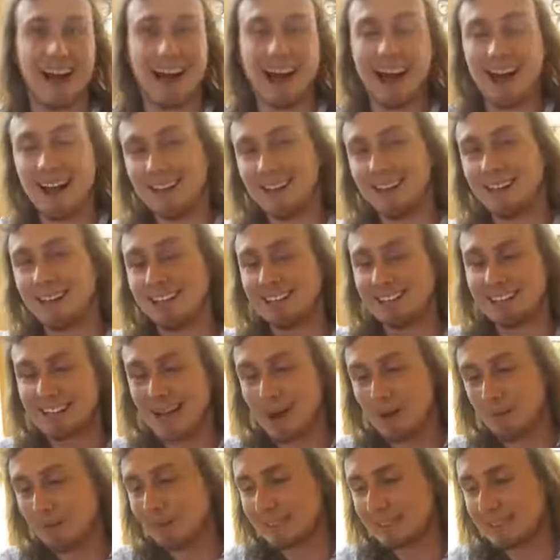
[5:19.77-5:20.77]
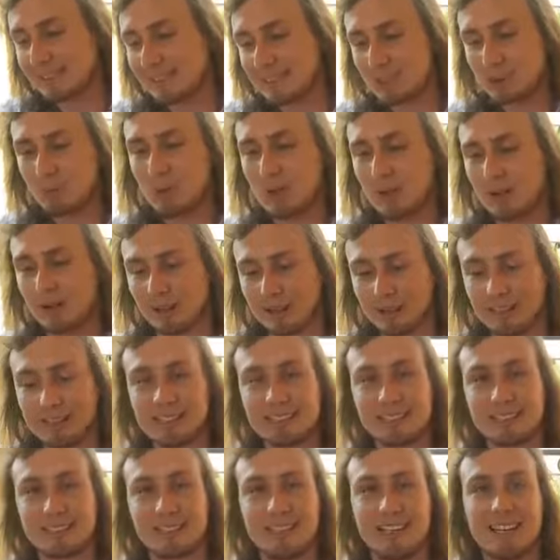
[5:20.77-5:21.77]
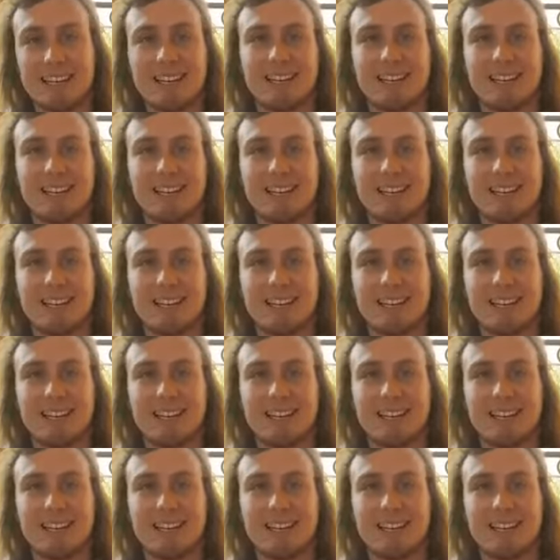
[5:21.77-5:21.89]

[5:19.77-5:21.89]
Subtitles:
I learned how business works.